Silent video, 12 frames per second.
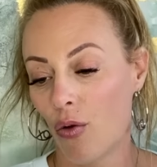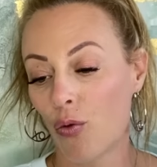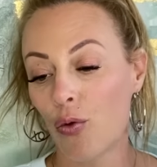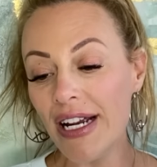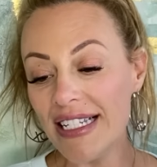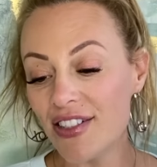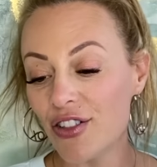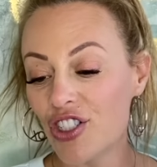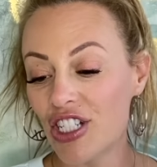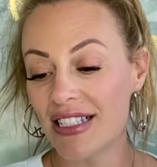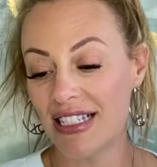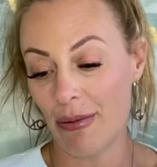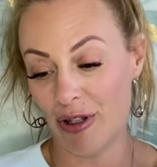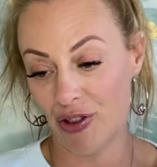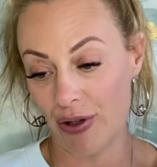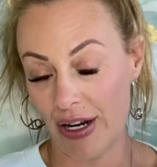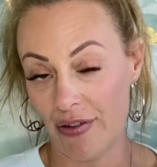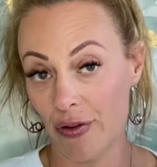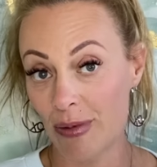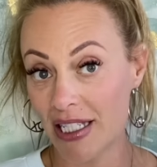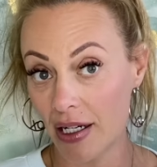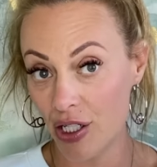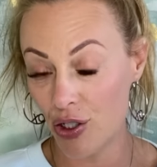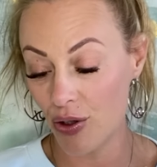Research has demonstrated from a
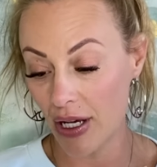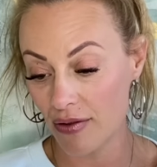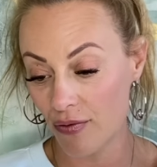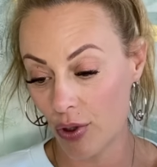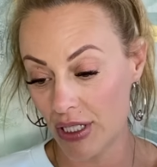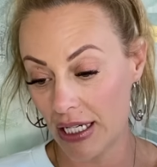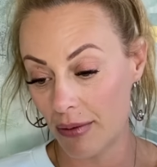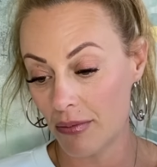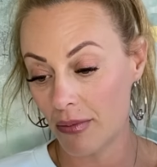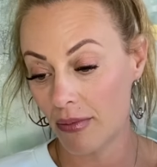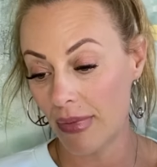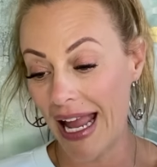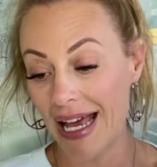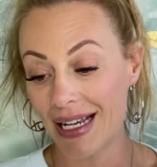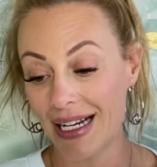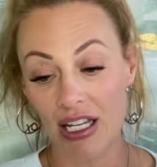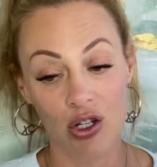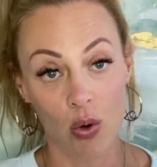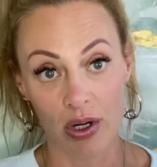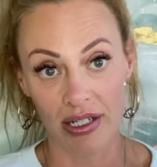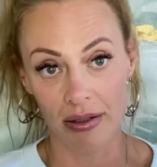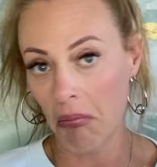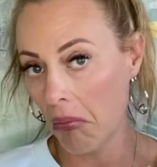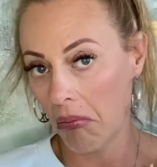study in two thousand fourteen, Anik and
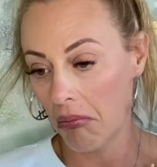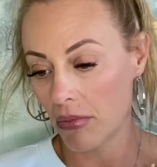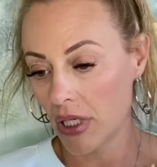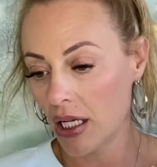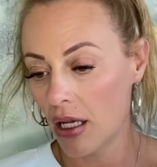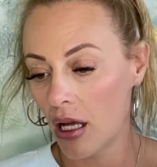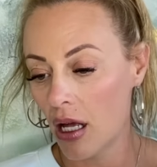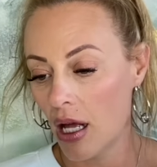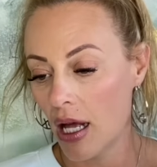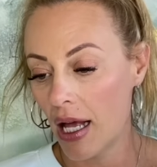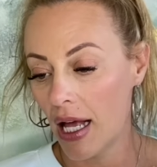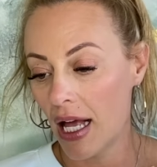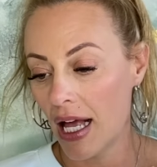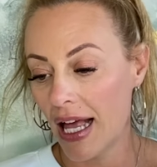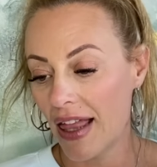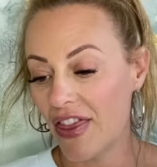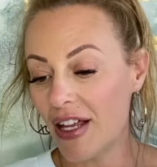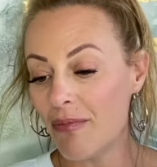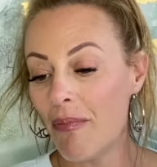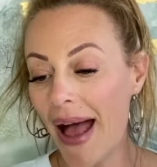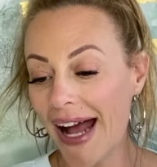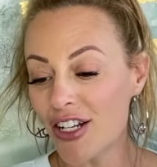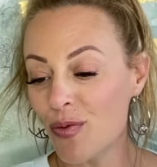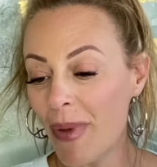Norton, that
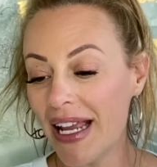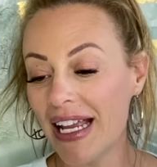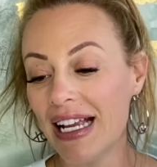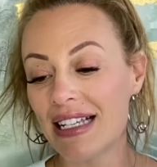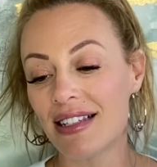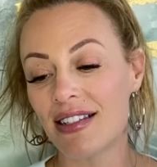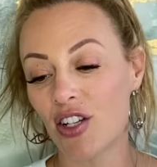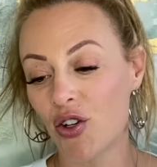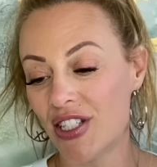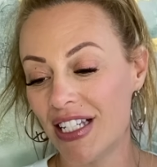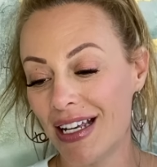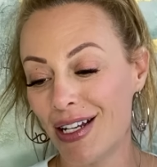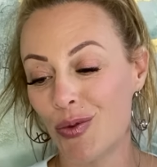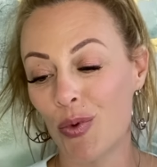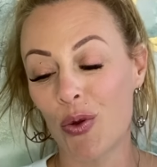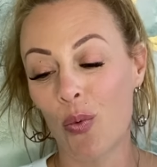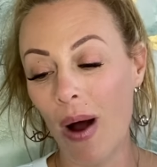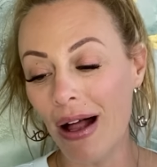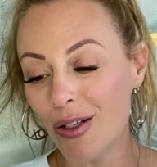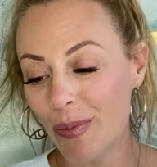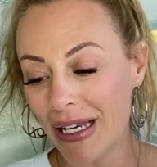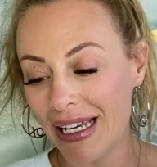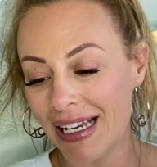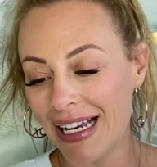matchmaking is associated with
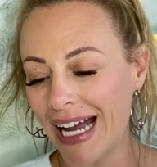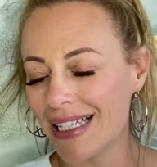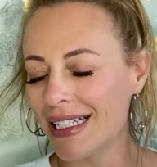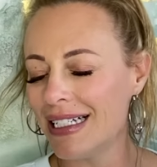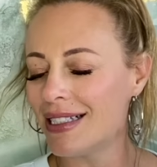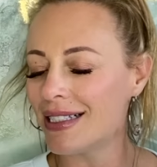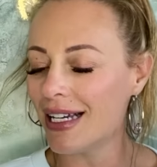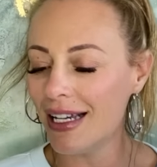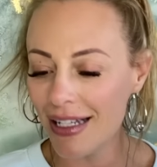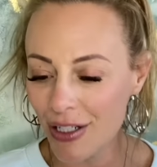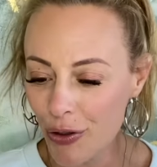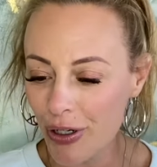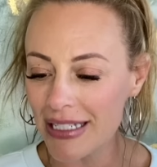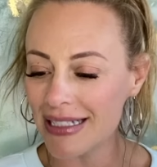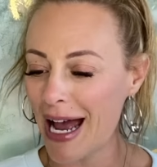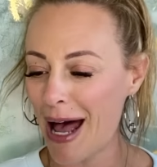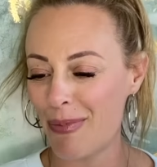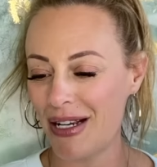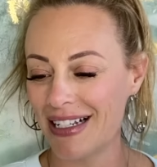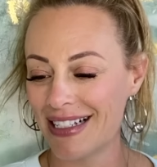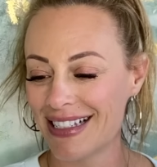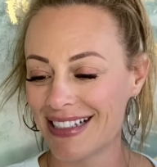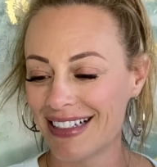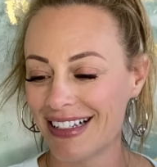well-being and leads to increased
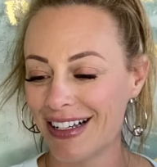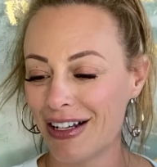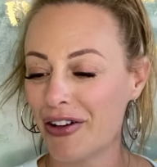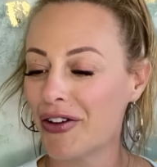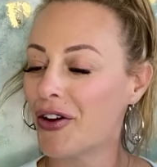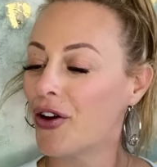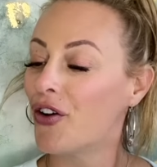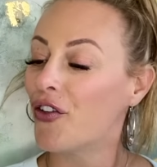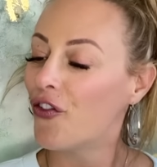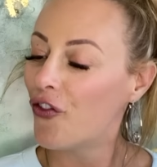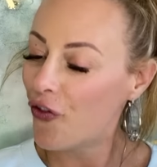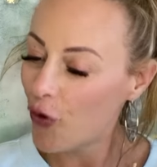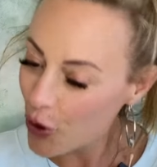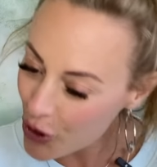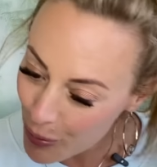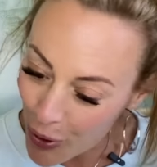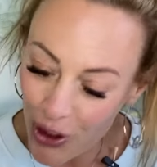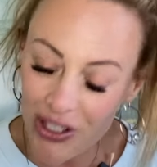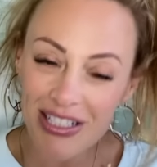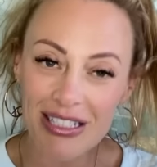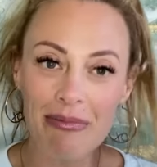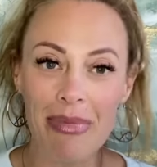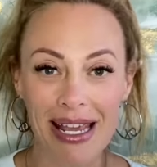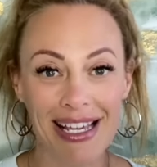happiness for the
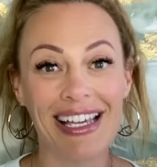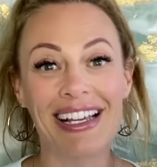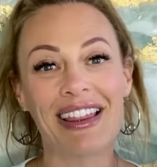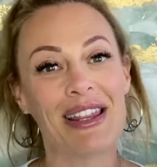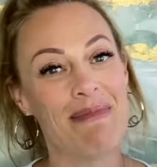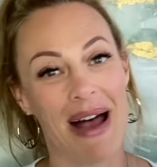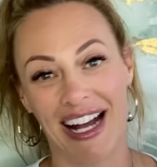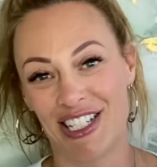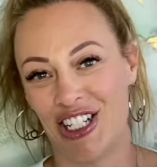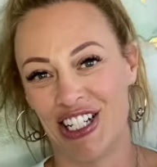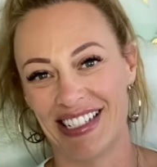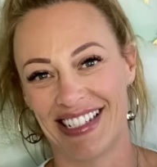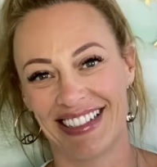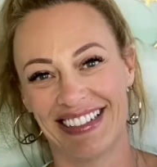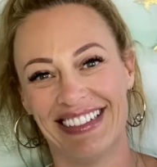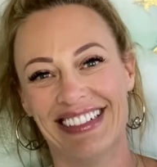person making the matches.